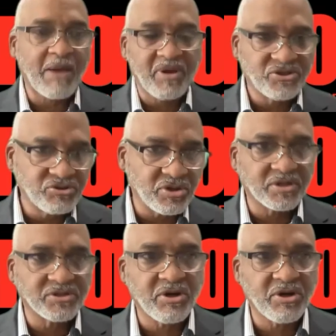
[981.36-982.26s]
of issues or
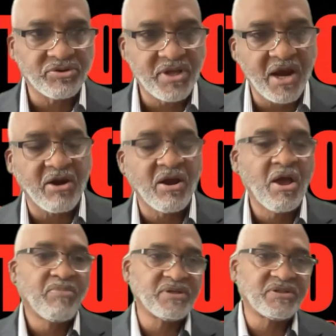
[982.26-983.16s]
concerns there.
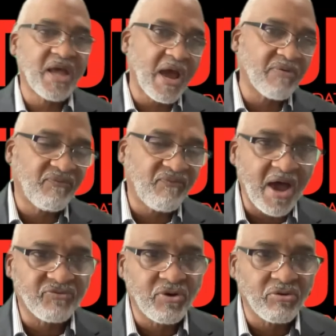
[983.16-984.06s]
Plus, they have the
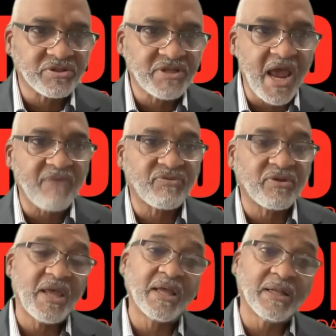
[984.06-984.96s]
5 Strong staff that
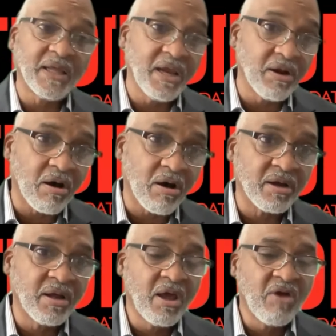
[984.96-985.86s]
they can lean on
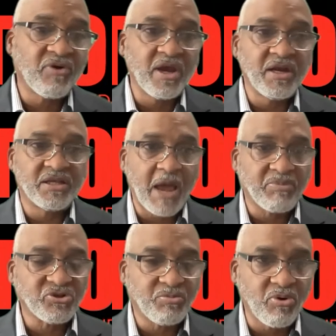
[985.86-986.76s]
for any type
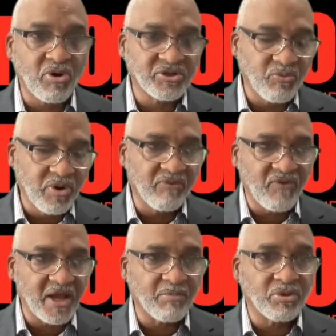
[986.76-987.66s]
of support, because we're
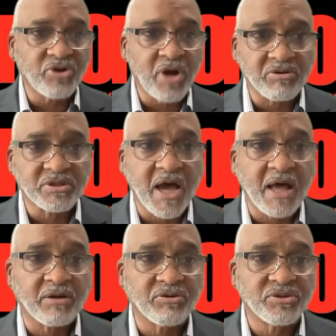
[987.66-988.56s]
available to our
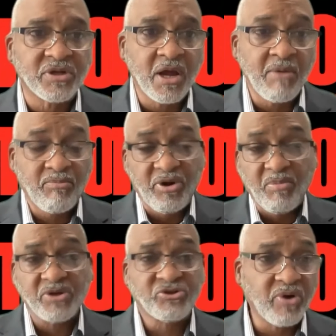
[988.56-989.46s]
scholars pretty
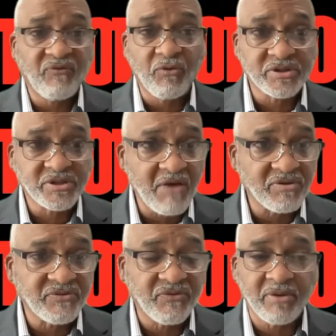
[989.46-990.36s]
much
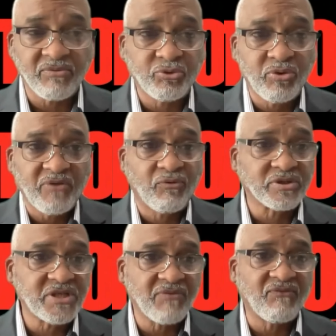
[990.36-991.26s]

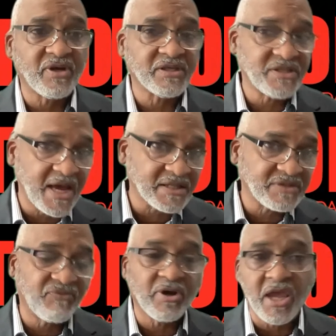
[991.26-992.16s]
24/7 via text,
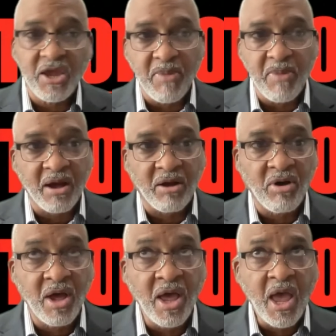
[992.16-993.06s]
via
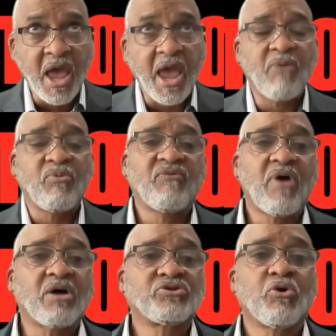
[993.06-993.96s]
email. And we've
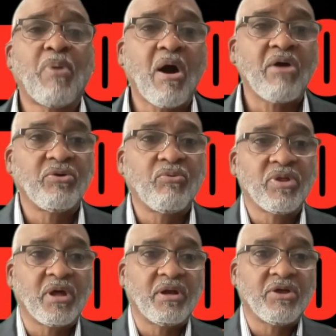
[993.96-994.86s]
also partnered
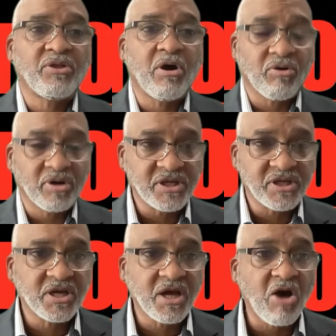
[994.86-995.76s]
with another
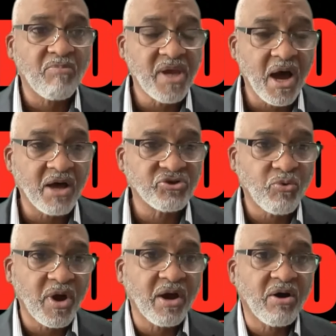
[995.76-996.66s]
organization called Beyond
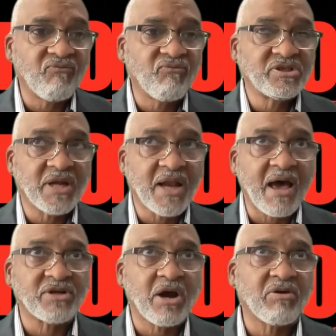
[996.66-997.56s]
12, which
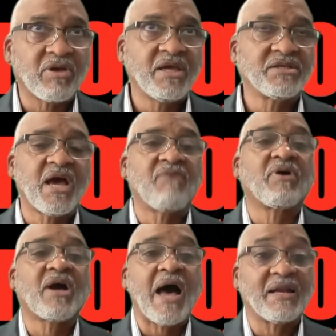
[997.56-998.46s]
allows our kids to have
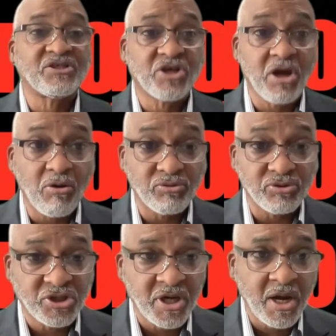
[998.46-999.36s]
a college
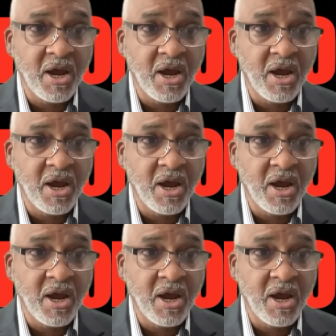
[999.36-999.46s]
coach.